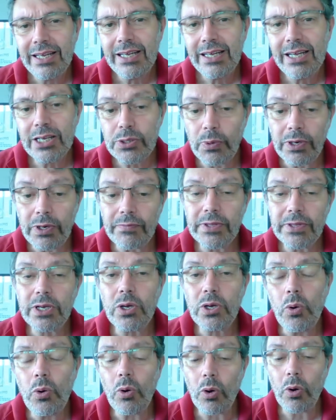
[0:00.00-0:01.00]
As one of the
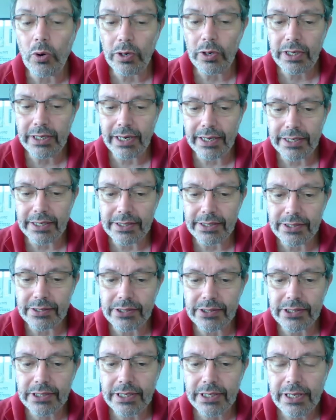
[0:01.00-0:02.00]

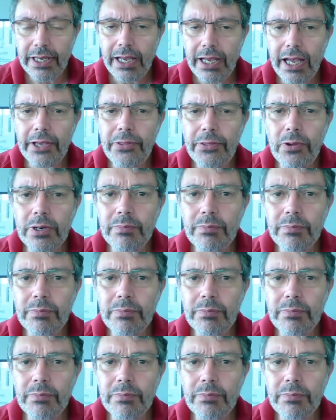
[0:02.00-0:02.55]
co-organizers, I thought it